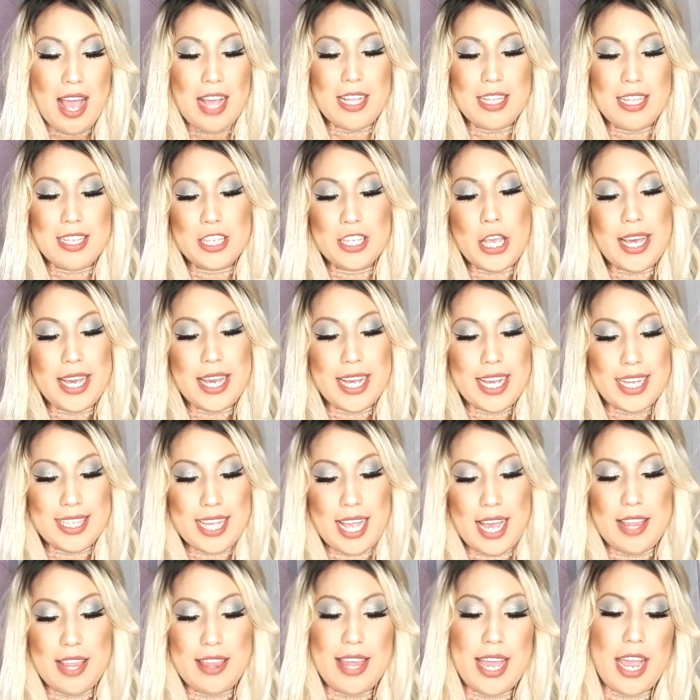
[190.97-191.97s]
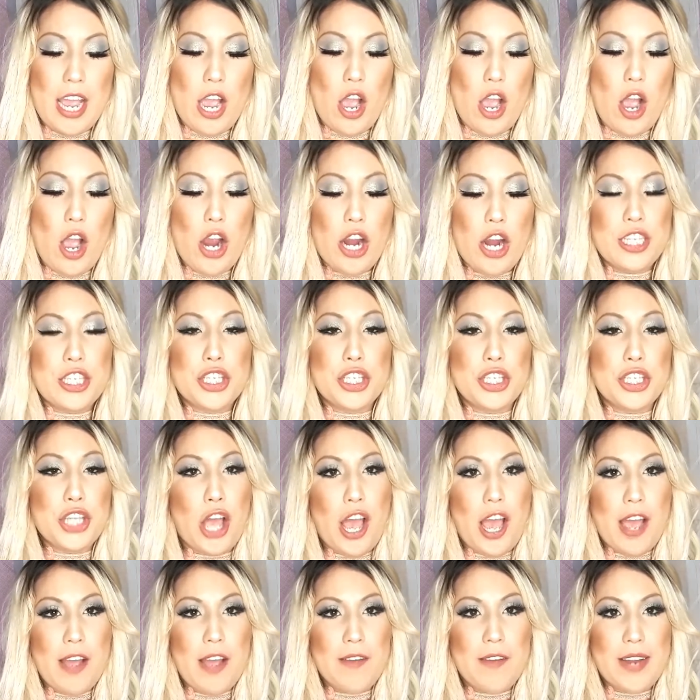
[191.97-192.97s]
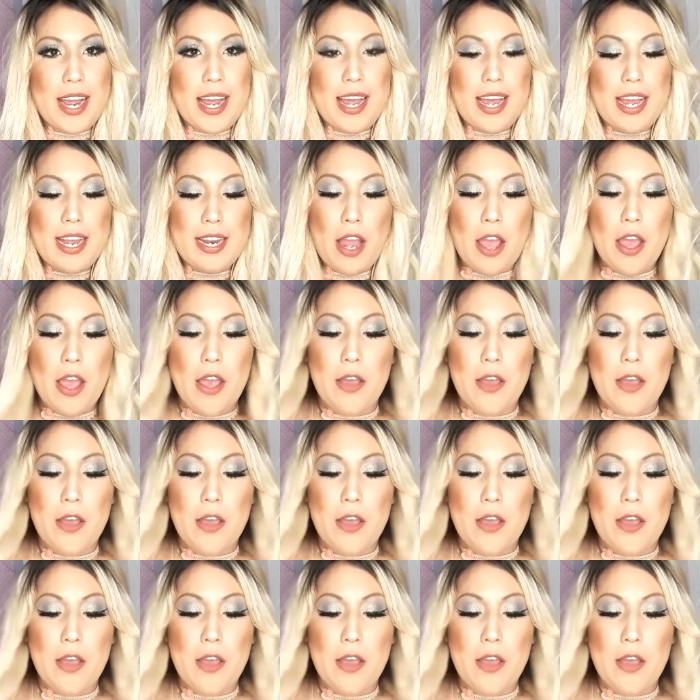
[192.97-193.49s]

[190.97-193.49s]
So like I said, they are soft and